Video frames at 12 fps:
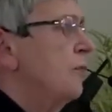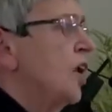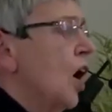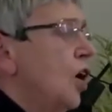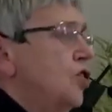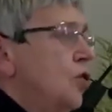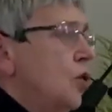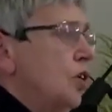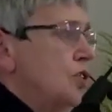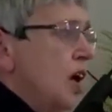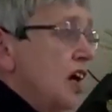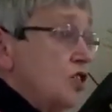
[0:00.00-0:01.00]
And you
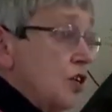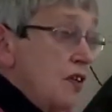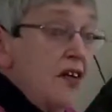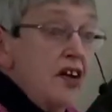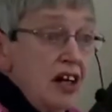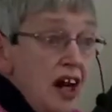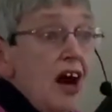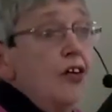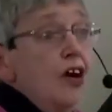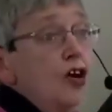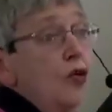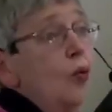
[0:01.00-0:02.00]
can, it's a very
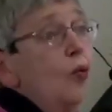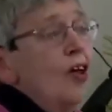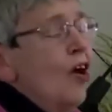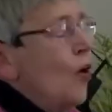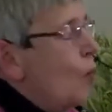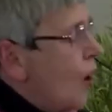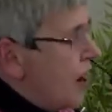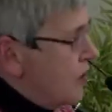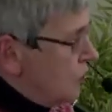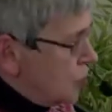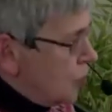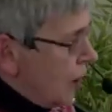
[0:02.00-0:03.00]
narrow way
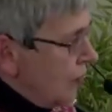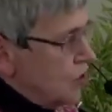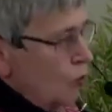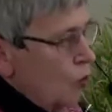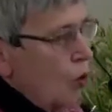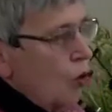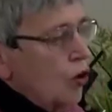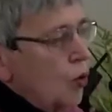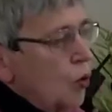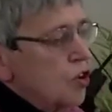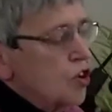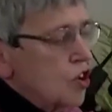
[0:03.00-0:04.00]
that you have to walk. You
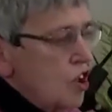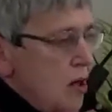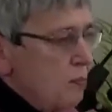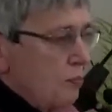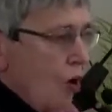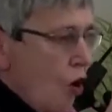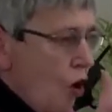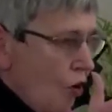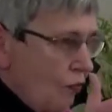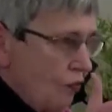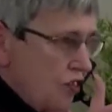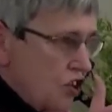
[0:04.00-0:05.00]
can slip
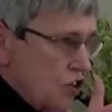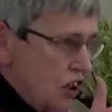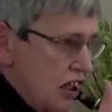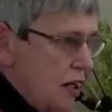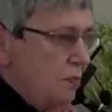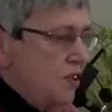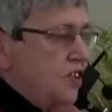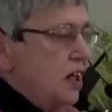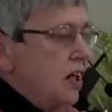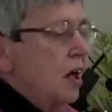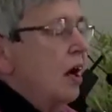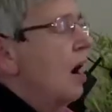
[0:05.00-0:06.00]
off this
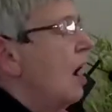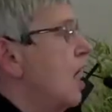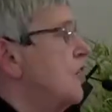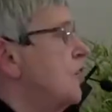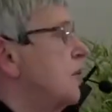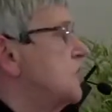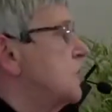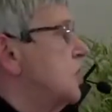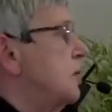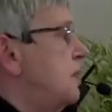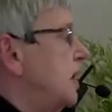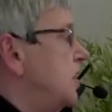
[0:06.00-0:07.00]
liberty, either by
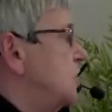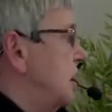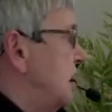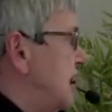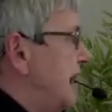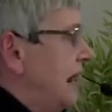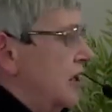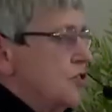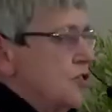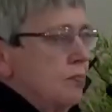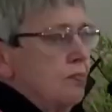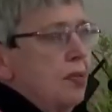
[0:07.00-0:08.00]
slipping into
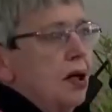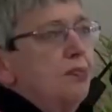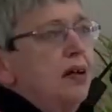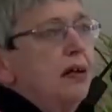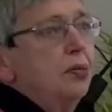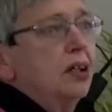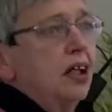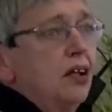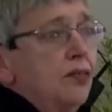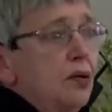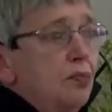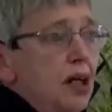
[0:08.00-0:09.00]
legalism, by people,
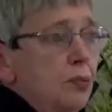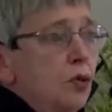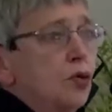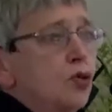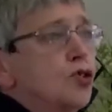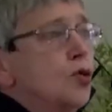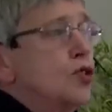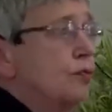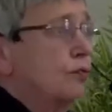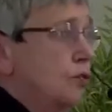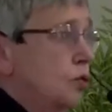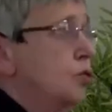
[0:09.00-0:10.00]
giving people all sorts
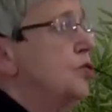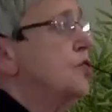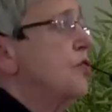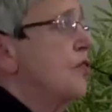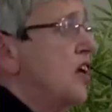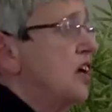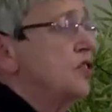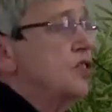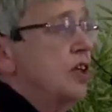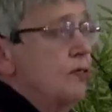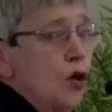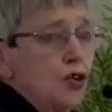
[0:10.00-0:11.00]
of rules and things
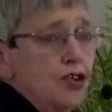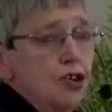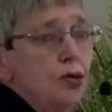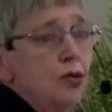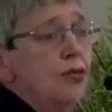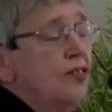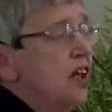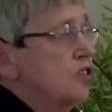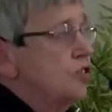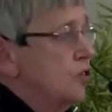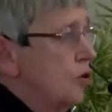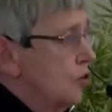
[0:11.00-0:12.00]
they've got to do and
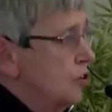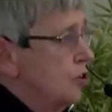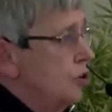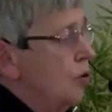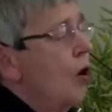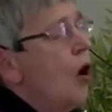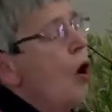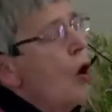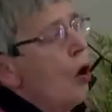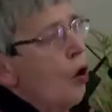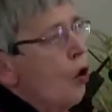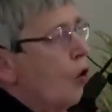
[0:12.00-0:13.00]
things not to do,
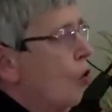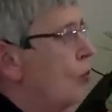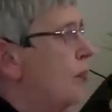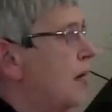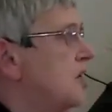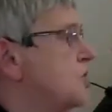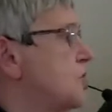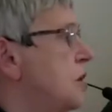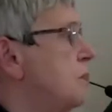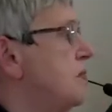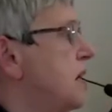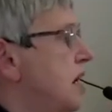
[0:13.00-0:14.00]
or by
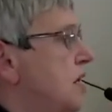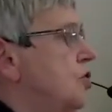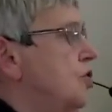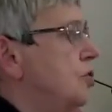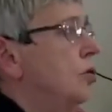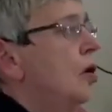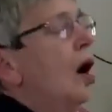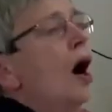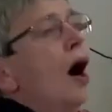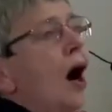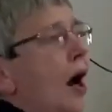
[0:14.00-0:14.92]
slipping into, I